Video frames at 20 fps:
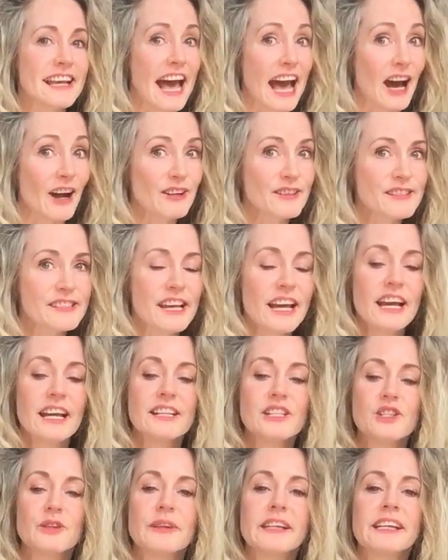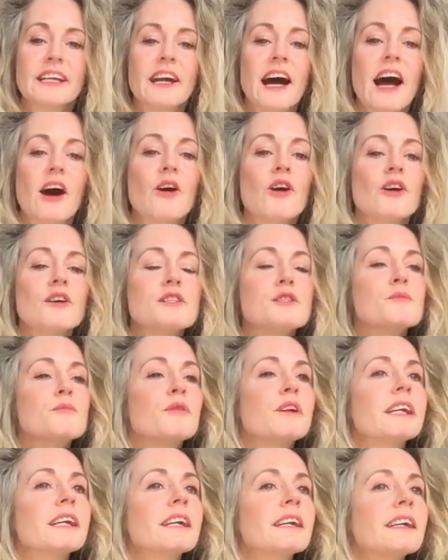house doing her
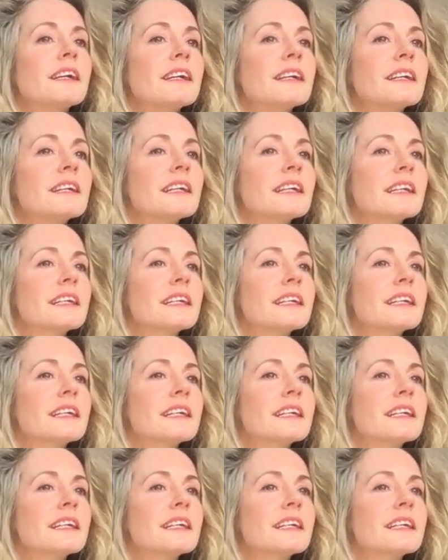spring